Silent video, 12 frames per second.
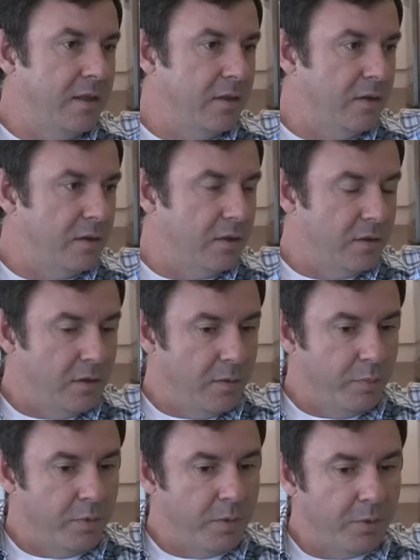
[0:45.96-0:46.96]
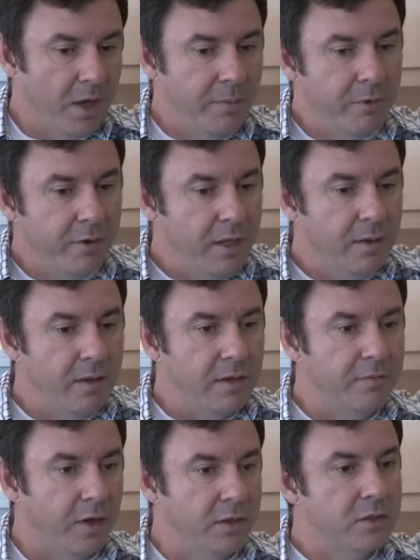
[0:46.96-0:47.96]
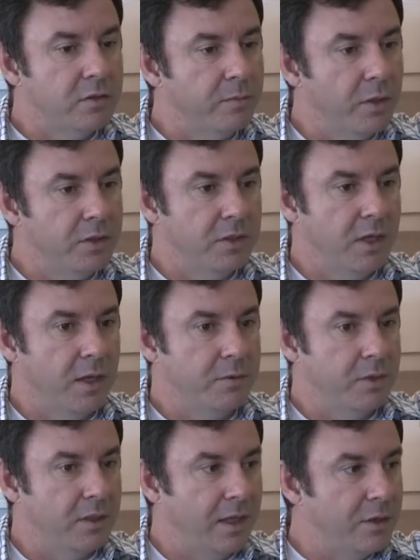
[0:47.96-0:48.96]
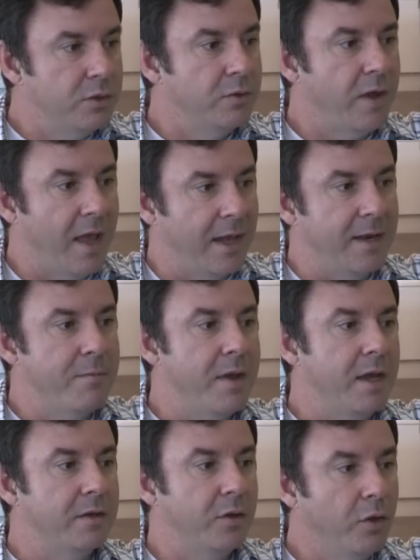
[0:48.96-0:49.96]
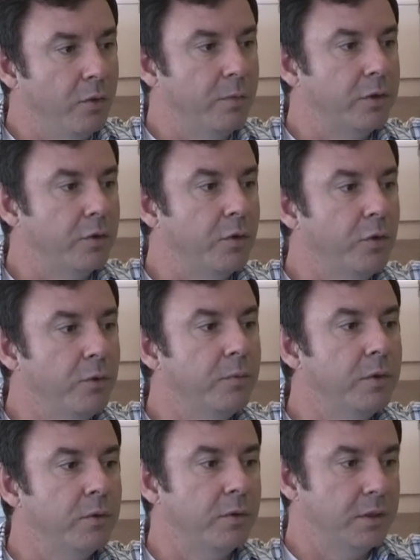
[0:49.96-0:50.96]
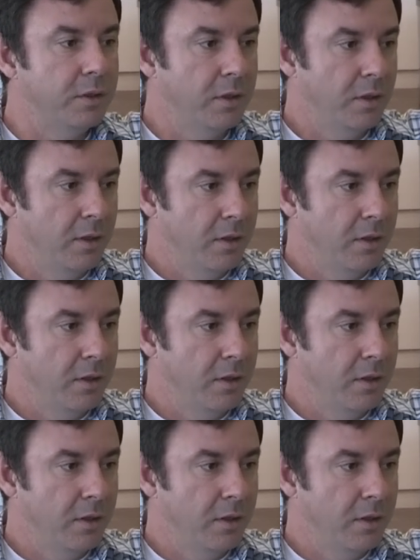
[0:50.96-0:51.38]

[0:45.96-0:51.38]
The primary advantage of motion capture allows you to animate human or humanoid